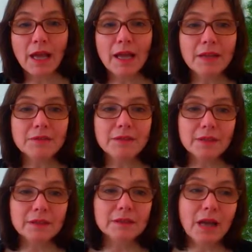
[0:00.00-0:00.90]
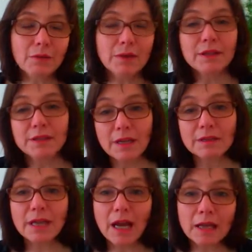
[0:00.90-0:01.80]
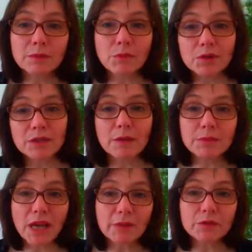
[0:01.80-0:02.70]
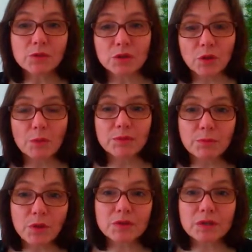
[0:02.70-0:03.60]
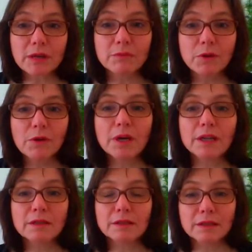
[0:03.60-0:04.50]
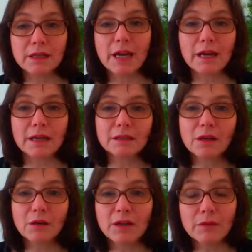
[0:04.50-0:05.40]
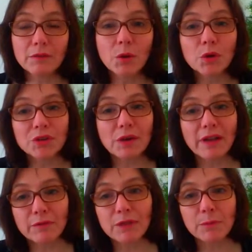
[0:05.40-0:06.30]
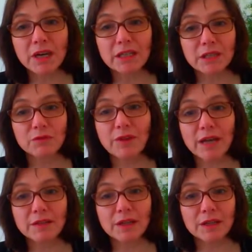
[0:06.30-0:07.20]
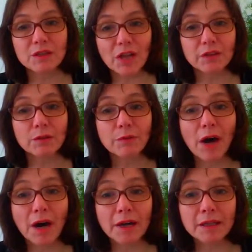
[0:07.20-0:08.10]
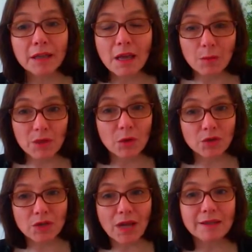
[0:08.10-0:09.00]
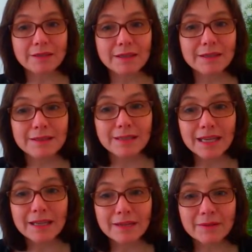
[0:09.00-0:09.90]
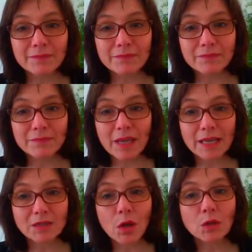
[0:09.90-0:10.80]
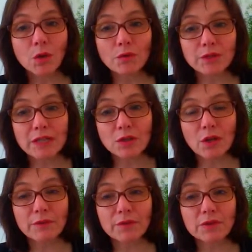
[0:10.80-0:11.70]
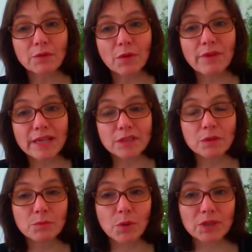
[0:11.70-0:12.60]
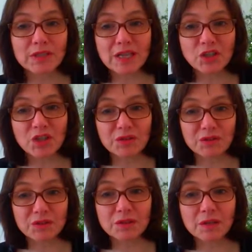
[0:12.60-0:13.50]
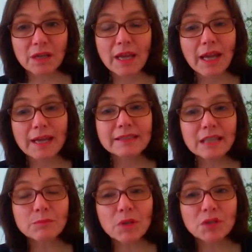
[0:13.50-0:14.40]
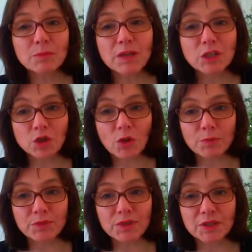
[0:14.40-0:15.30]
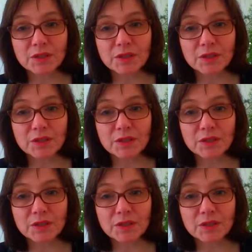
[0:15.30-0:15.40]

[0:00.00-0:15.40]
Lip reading: And now it said, yeah, the Muslims have to stop the Muslim war. Yeah, okay, we all know everybody is fighting each other. Why? Because ICC is a laundry service for Western politicians. And that must be stopped.